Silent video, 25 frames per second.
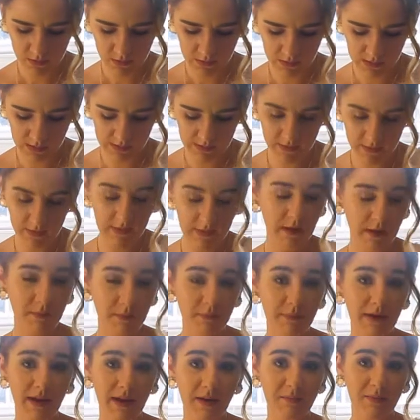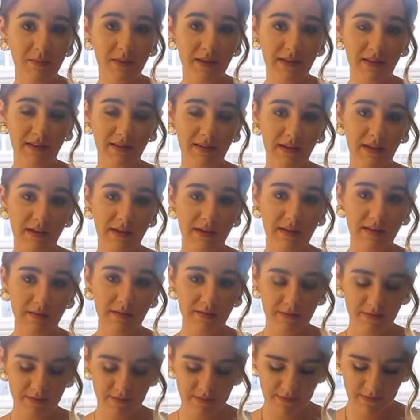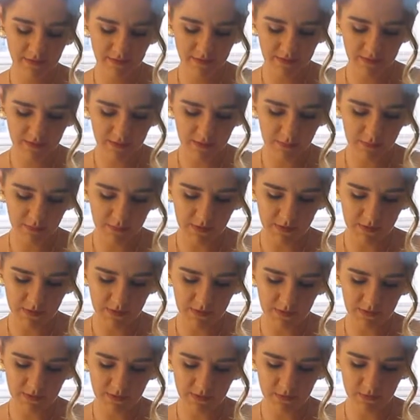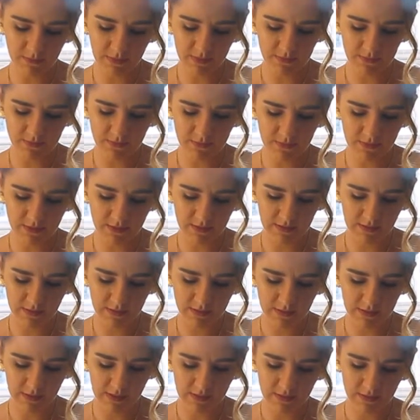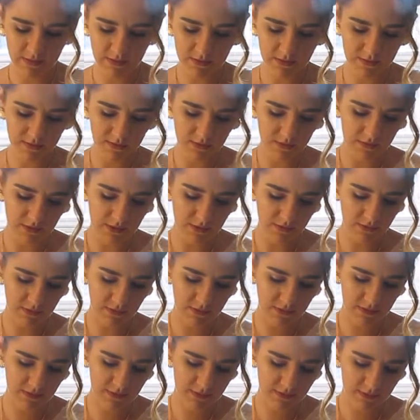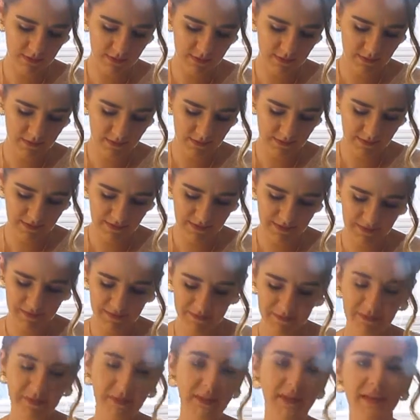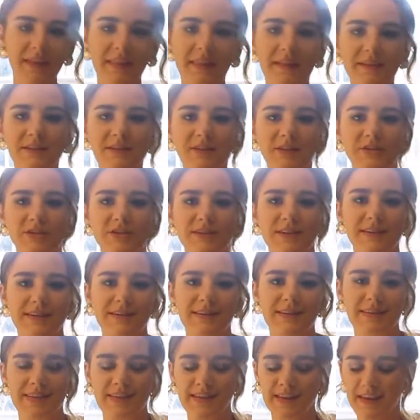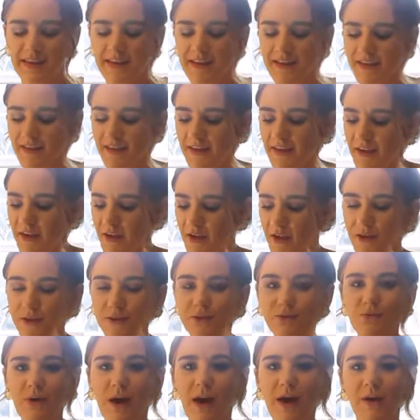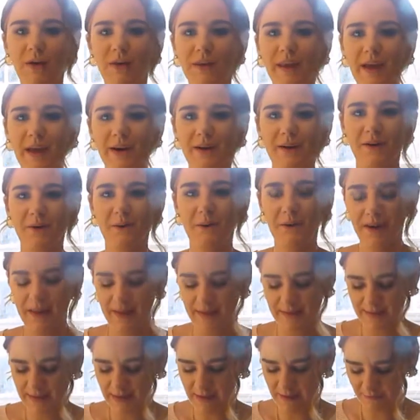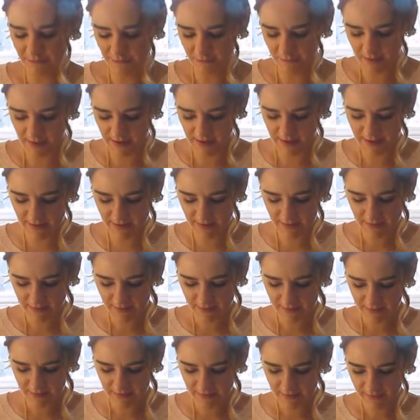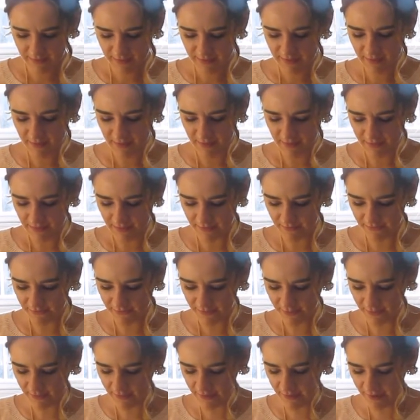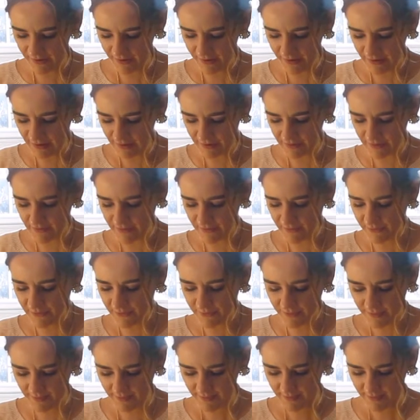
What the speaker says: And there might be like a much nicer way of doing this, I just don't know. This is just the trial and error ways I've made and figured out how to do.